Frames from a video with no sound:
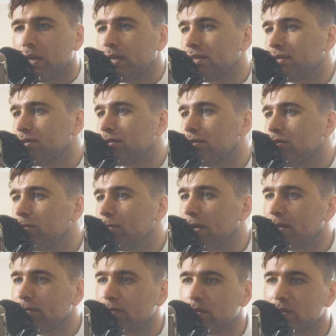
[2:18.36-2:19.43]
listen to my
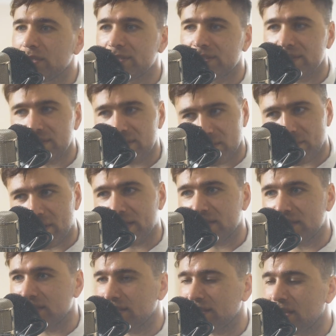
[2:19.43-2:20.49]
voice, it's my
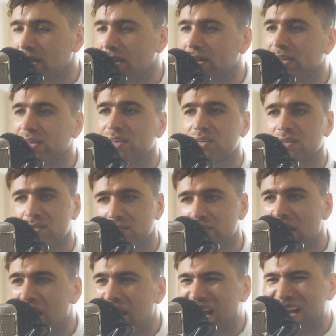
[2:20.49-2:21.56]
disguise.
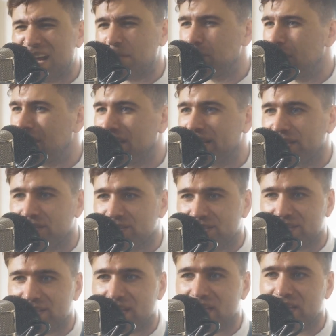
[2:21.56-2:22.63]
I'm by your
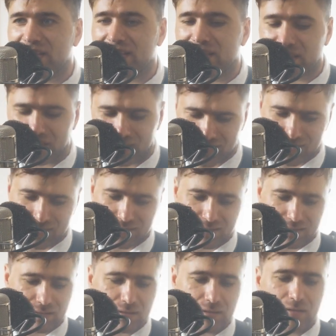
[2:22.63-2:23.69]
side.
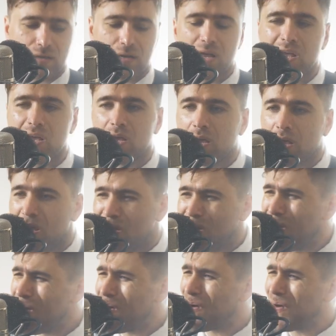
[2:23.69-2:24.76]

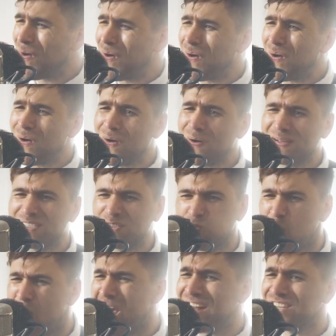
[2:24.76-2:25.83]
Oh, it's
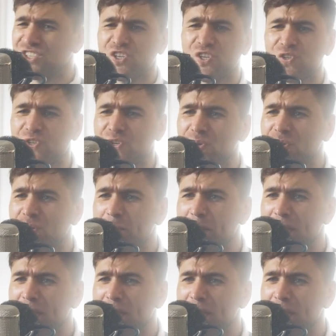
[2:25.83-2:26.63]
what you do to